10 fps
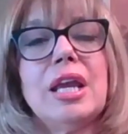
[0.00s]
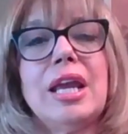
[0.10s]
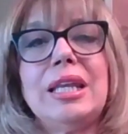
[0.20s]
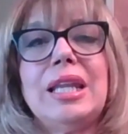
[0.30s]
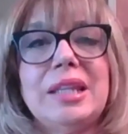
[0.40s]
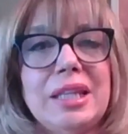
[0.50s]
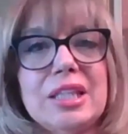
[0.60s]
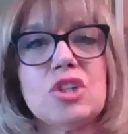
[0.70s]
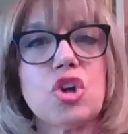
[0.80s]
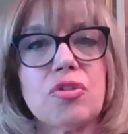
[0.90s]
and letting
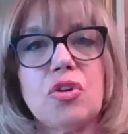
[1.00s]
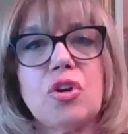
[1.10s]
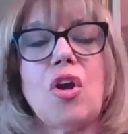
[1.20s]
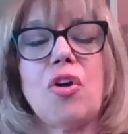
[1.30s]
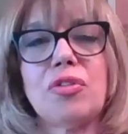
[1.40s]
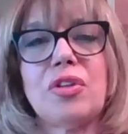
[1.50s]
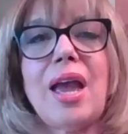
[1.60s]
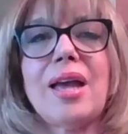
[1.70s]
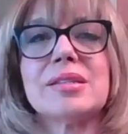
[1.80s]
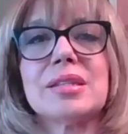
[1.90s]
each other know
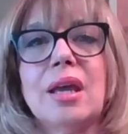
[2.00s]
that,